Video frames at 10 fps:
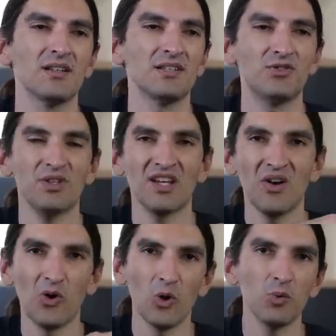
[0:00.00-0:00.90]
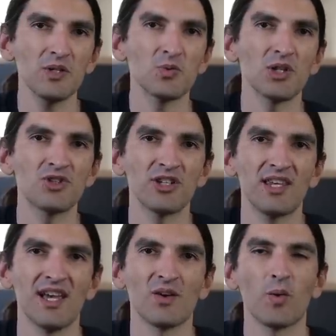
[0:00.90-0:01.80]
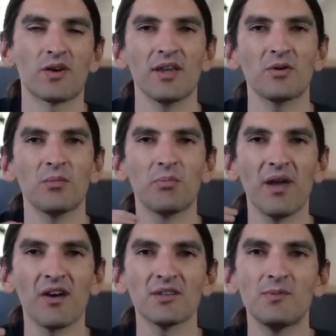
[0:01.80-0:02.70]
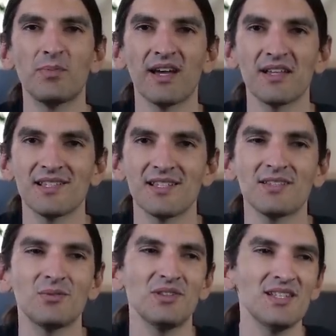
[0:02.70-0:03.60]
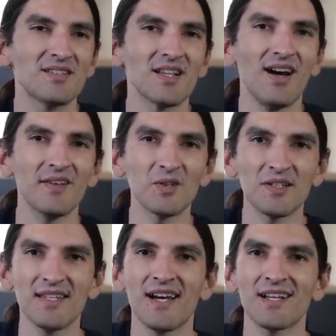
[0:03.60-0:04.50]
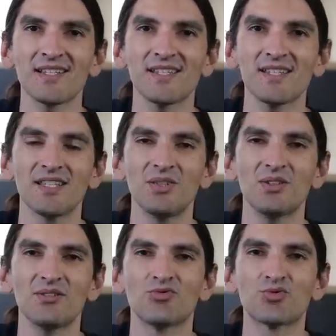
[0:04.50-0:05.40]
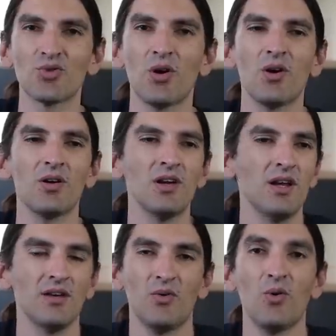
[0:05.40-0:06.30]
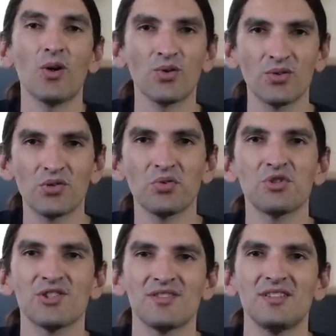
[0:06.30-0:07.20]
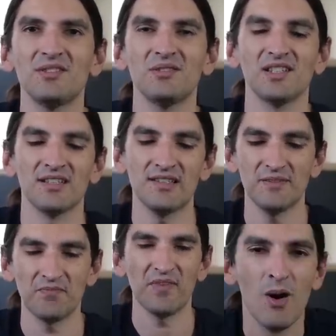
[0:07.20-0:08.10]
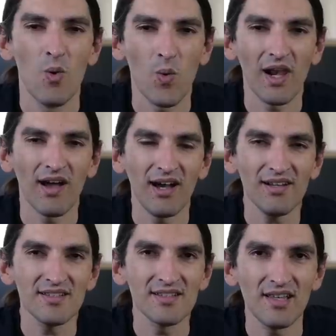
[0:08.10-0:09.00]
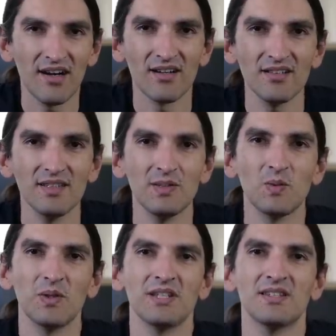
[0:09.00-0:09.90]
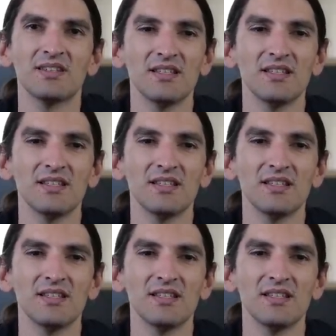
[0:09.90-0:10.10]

that you can always watch again, where I compared Pegasus to these other D A Cs, you can draw all conclusions that you need. Well, I'll start with